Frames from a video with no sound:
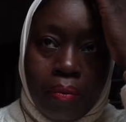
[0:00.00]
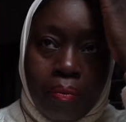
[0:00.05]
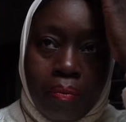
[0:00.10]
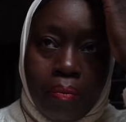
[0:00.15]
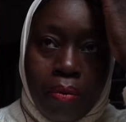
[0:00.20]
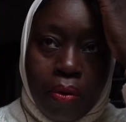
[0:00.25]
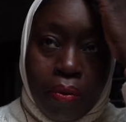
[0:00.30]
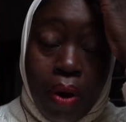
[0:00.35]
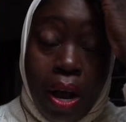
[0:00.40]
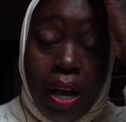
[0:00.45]

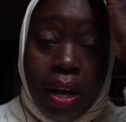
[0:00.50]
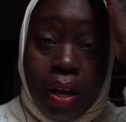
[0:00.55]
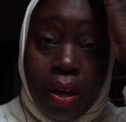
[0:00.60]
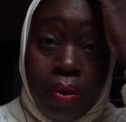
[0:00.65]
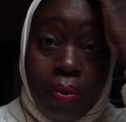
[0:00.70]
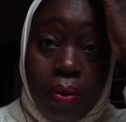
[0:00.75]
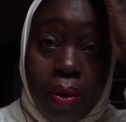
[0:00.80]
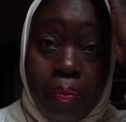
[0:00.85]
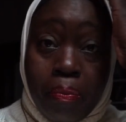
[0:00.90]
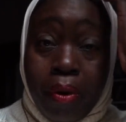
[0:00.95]
Morocco,
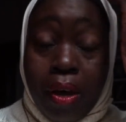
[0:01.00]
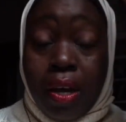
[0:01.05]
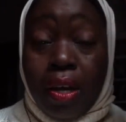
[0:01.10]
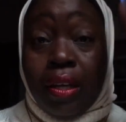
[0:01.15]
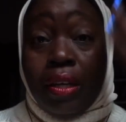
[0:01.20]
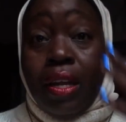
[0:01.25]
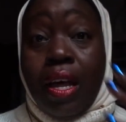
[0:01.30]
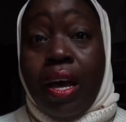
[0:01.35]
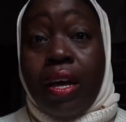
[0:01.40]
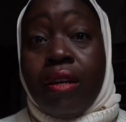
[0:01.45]
we bought a
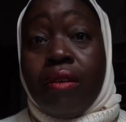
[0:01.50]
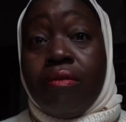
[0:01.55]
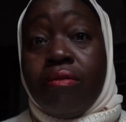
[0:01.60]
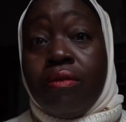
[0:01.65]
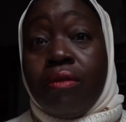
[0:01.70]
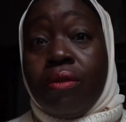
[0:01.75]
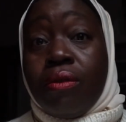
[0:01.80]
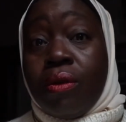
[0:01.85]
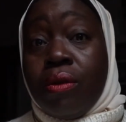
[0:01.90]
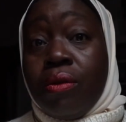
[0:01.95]
lot
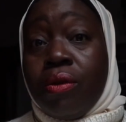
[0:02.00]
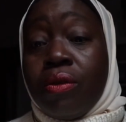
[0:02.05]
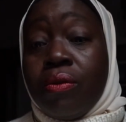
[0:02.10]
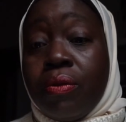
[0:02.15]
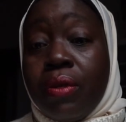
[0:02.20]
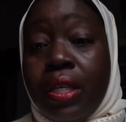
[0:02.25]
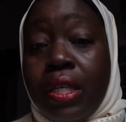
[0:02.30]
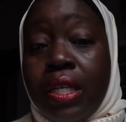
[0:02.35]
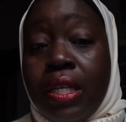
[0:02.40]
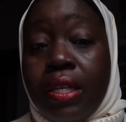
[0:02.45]
of
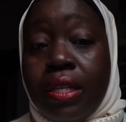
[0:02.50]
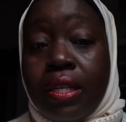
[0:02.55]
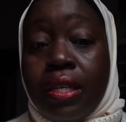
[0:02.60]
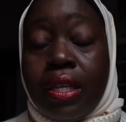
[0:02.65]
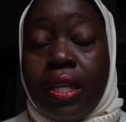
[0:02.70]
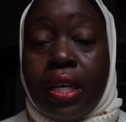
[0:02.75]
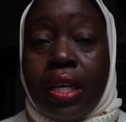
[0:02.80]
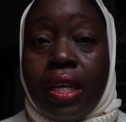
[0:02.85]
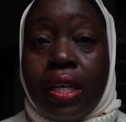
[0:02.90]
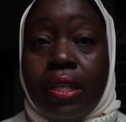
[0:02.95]
groceries and
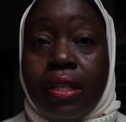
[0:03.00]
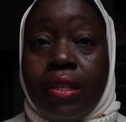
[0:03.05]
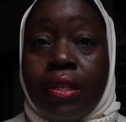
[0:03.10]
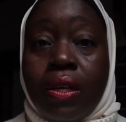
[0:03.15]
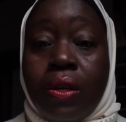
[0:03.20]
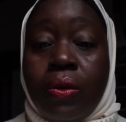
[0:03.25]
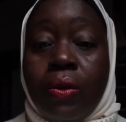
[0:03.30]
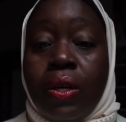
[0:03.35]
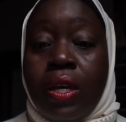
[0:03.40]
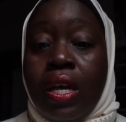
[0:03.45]
things.
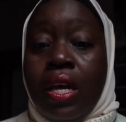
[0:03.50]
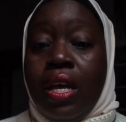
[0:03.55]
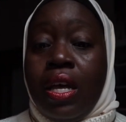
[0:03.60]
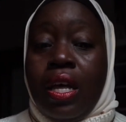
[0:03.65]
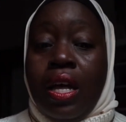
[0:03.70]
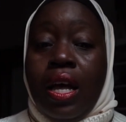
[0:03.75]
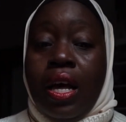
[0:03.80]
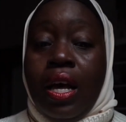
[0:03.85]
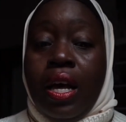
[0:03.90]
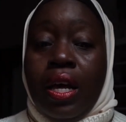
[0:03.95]
So
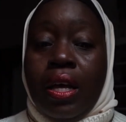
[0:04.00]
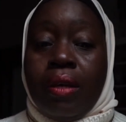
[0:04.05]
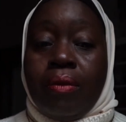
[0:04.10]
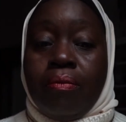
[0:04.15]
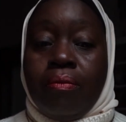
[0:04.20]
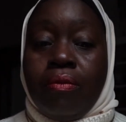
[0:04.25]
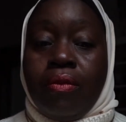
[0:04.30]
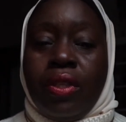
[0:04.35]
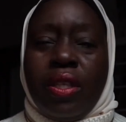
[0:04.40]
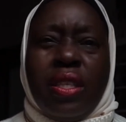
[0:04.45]

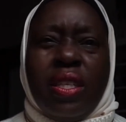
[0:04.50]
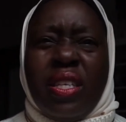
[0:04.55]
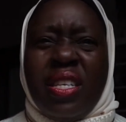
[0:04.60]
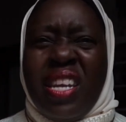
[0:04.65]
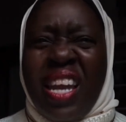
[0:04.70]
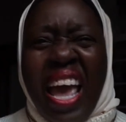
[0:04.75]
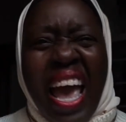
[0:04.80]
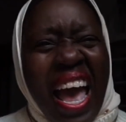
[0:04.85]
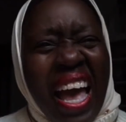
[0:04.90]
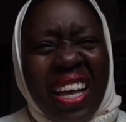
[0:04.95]
just
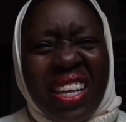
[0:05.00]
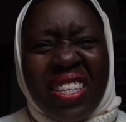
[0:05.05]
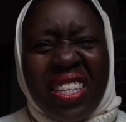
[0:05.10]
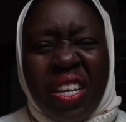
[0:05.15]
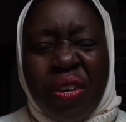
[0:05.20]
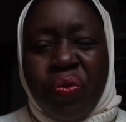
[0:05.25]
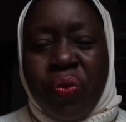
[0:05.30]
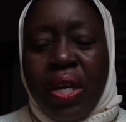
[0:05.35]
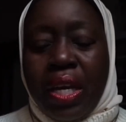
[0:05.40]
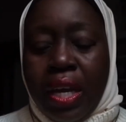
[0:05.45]
snacks
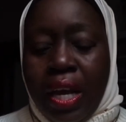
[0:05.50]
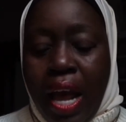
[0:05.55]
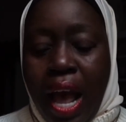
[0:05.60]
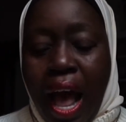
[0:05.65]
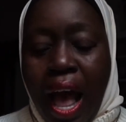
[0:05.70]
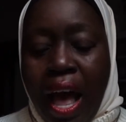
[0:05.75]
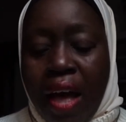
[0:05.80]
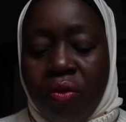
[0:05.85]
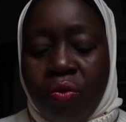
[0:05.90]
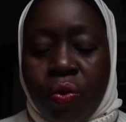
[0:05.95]
that we could
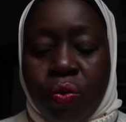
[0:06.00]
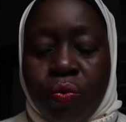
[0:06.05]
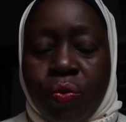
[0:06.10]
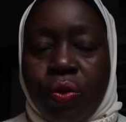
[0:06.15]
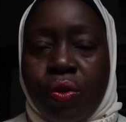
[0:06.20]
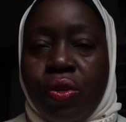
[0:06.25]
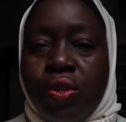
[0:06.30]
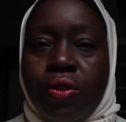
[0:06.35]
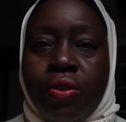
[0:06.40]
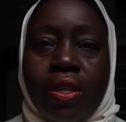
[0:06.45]
have when we
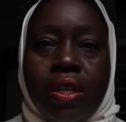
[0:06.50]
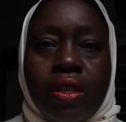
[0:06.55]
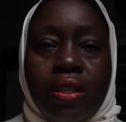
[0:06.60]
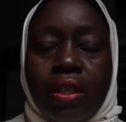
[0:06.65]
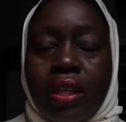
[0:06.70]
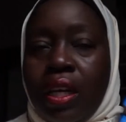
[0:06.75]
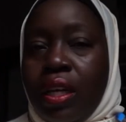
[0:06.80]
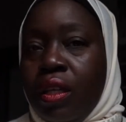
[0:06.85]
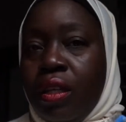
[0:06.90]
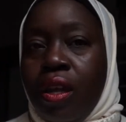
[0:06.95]
were doing our,
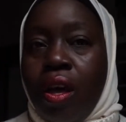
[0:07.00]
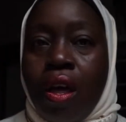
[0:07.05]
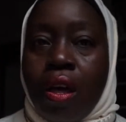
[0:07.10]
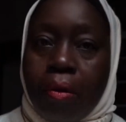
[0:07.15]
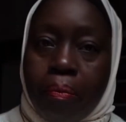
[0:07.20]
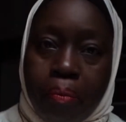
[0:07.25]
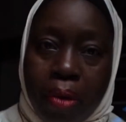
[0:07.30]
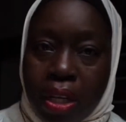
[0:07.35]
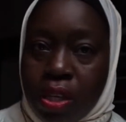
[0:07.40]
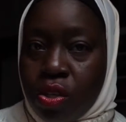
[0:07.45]
like,
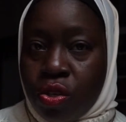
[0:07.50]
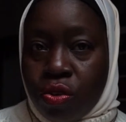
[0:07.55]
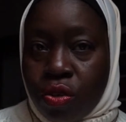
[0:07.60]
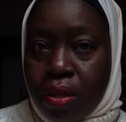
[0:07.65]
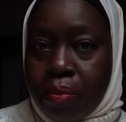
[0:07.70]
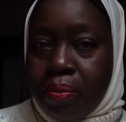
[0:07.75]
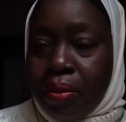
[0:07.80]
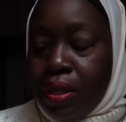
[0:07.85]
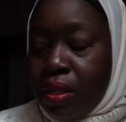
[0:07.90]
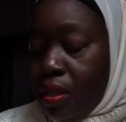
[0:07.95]
long bus
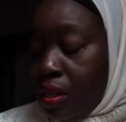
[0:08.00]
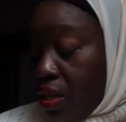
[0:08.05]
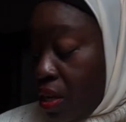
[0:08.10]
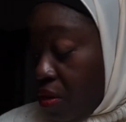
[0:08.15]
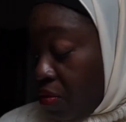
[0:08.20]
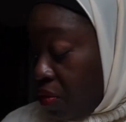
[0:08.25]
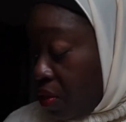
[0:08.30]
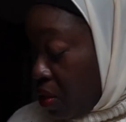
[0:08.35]
trips and stuff.